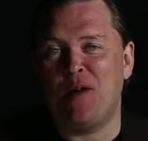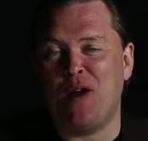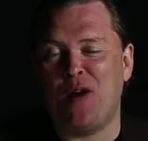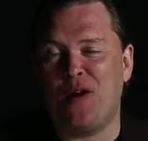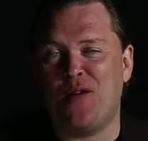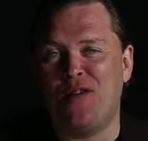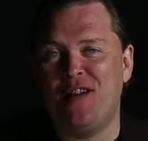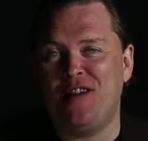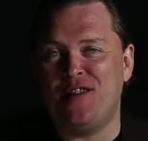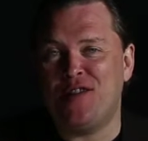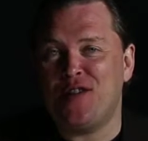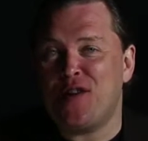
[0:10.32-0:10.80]
we
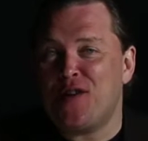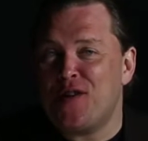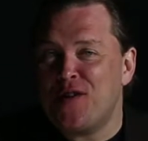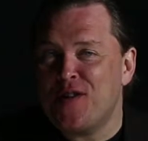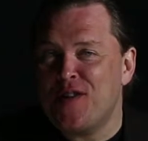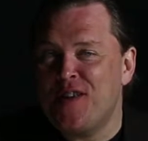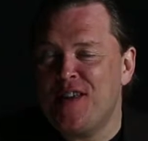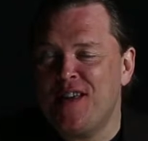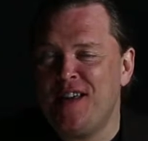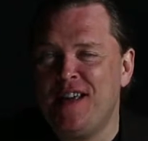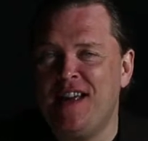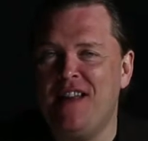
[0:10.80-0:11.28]
are in
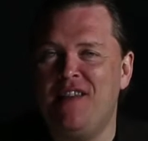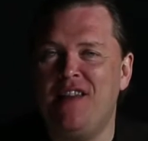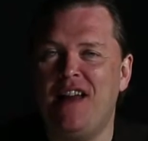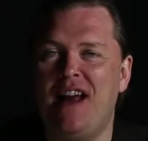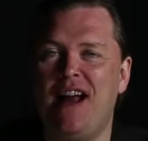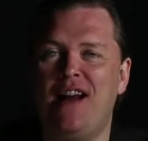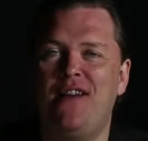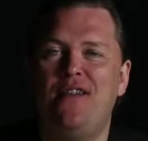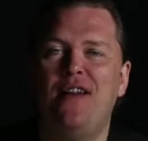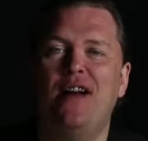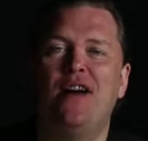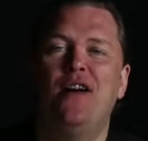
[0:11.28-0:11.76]
Turkey in the
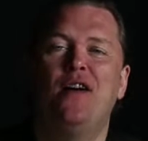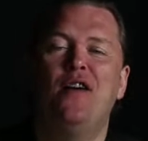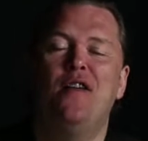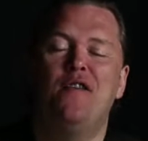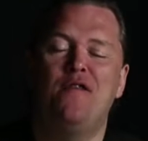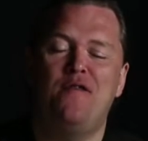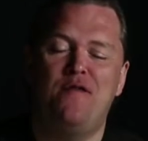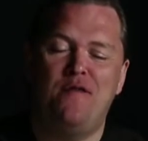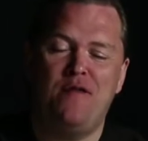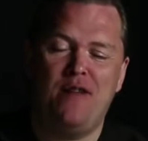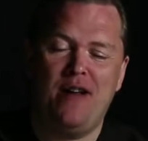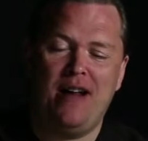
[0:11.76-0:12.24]
area
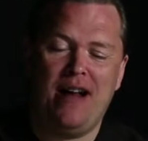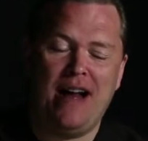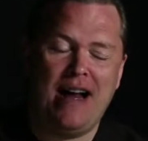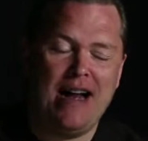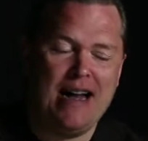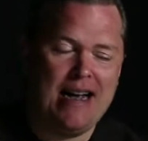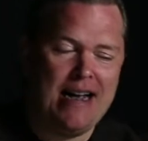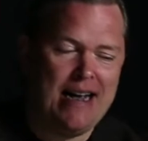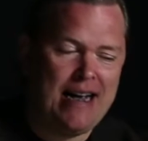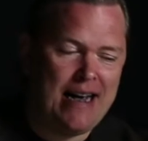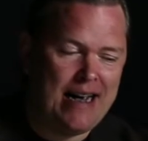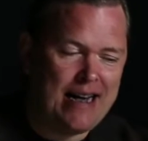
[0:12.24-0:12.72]
of
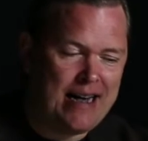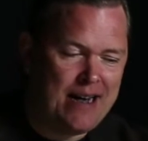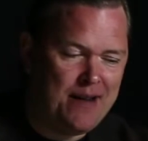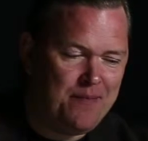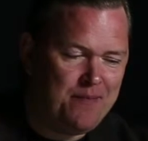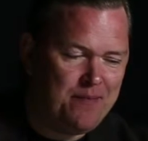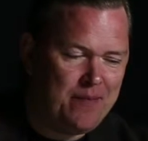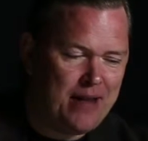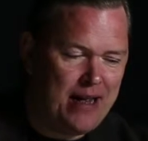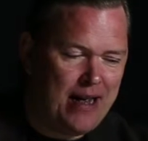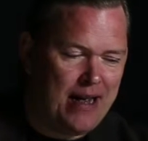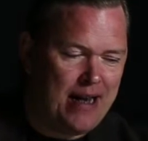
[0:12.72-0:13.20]

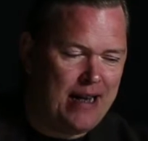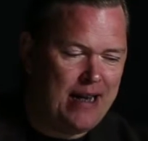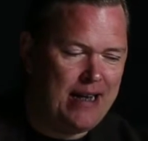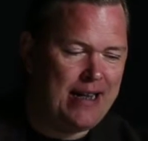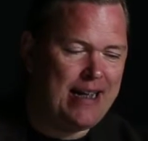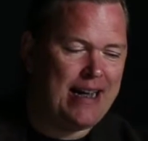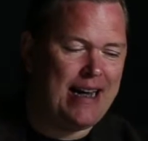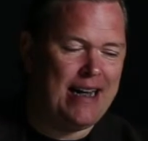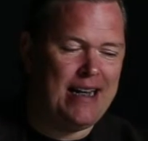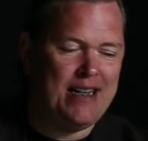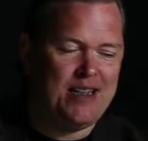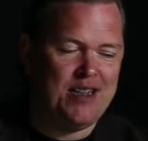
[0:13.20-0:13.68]
Ankara and
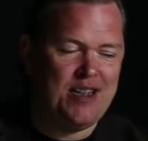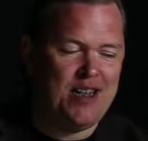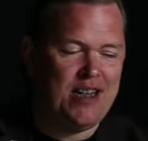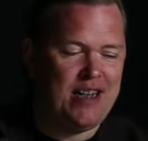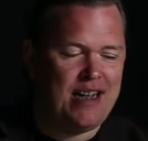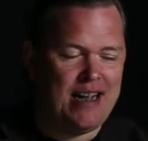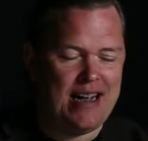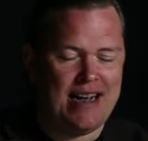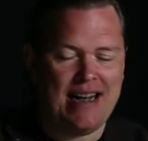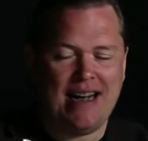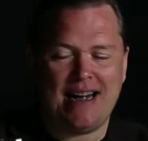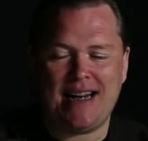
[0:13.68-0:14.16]

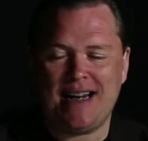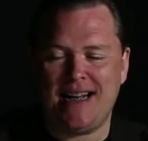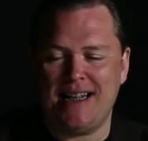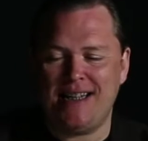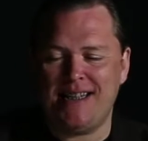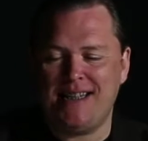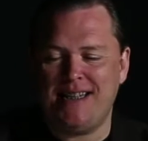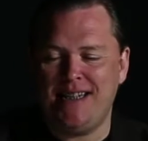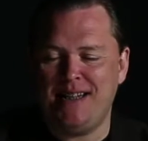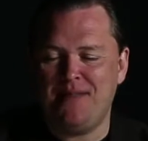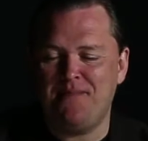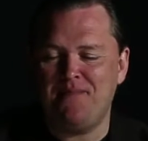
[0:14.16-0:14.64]
Kalecik
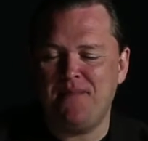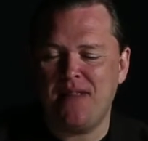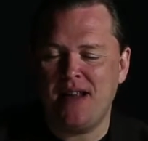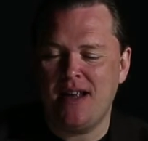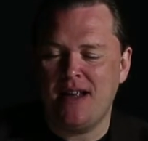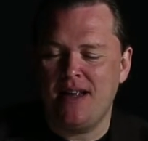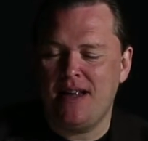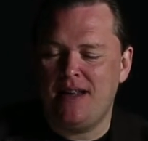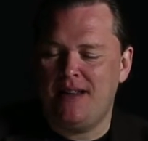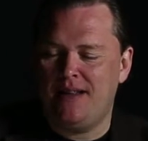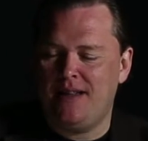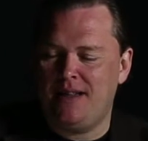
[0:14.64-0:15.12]
Karasi.
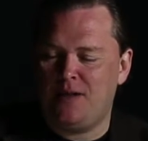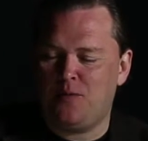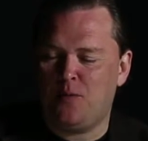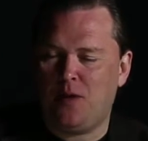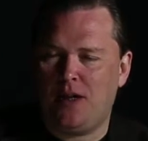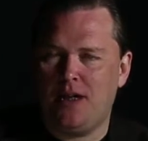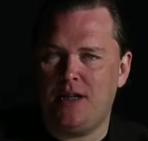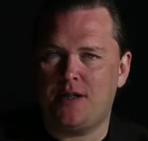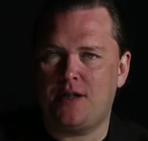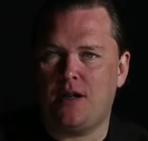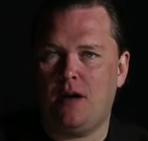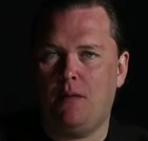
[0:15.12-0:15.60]
This
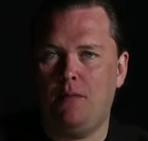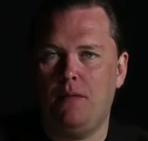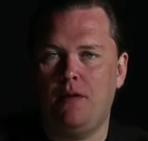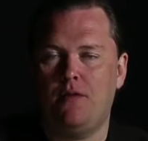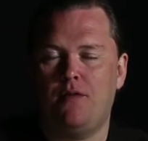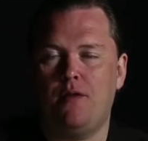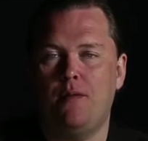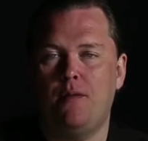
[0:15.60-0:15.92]
wine is coming